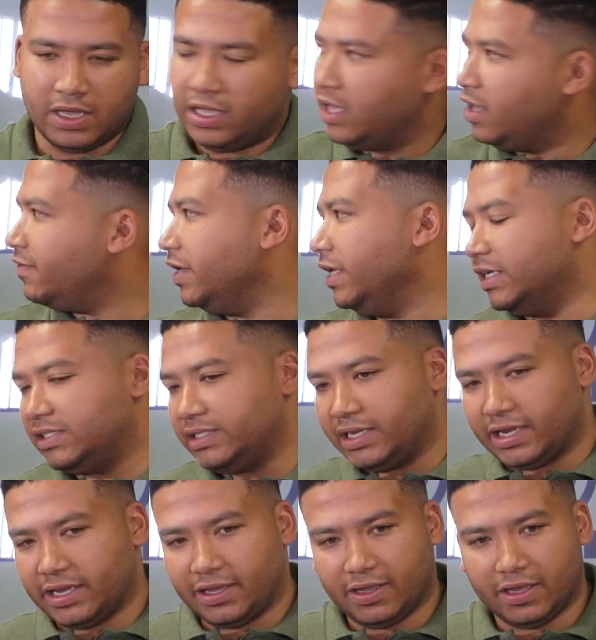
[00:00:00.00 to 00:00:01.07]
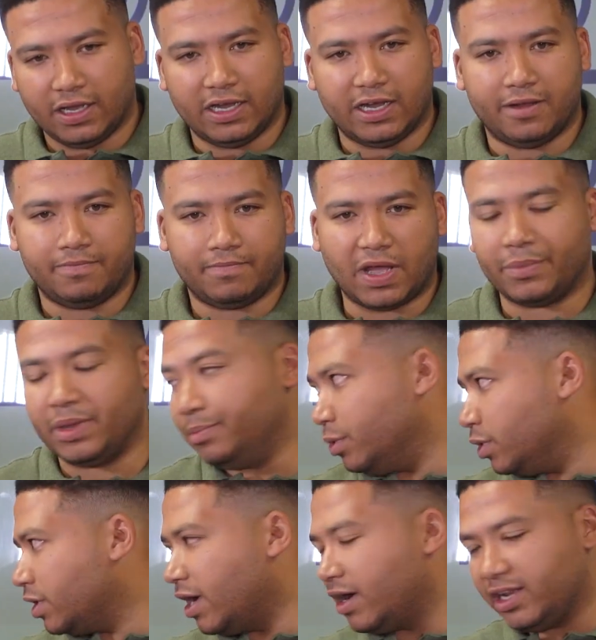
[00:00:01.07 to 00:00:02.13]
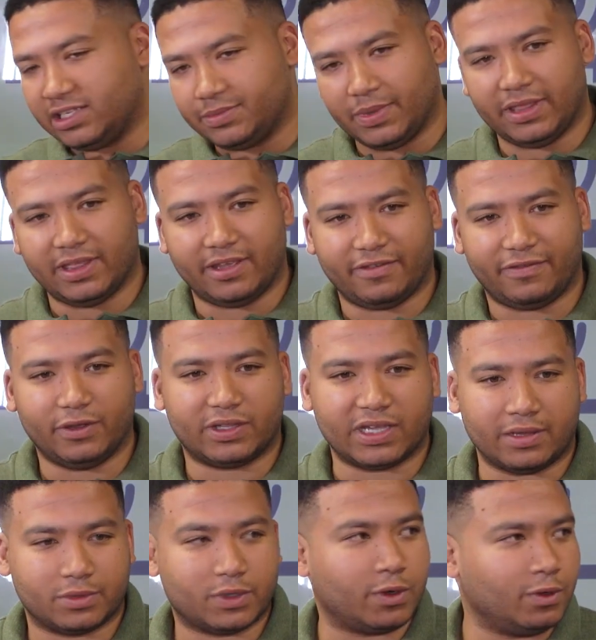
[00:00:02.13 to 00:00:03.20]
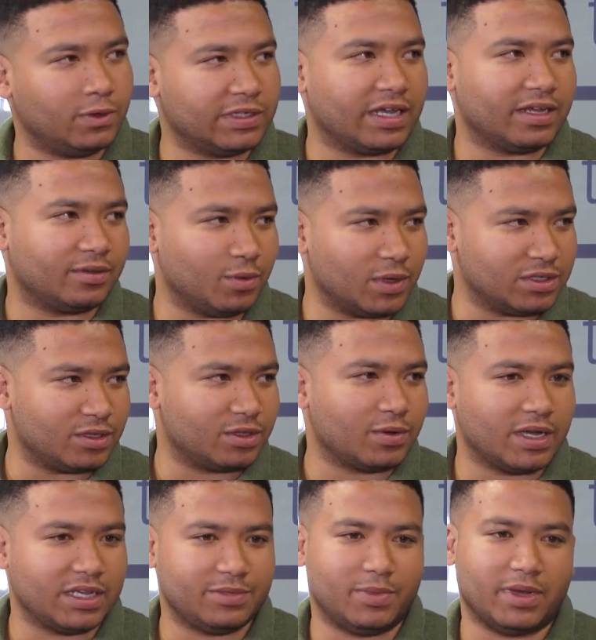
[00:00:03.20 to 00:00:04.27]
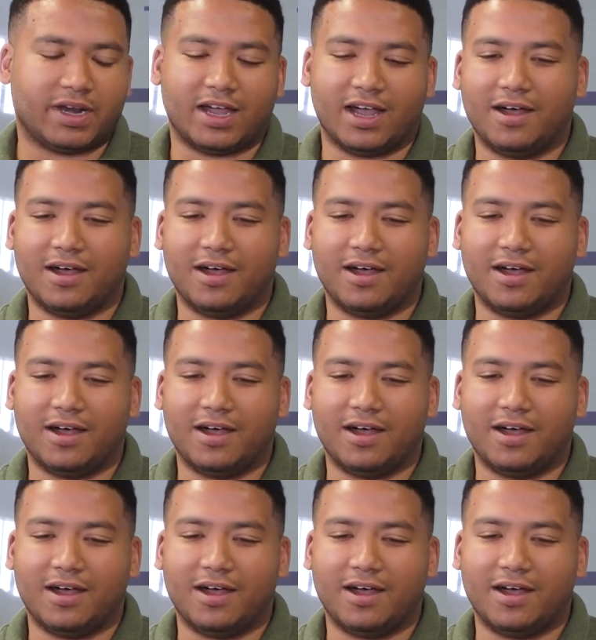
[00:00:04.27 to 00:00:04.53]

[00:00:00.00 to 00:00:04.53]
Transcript: Even yesterday, I mean, Bongani's been there a few times, crawled out once or twice, but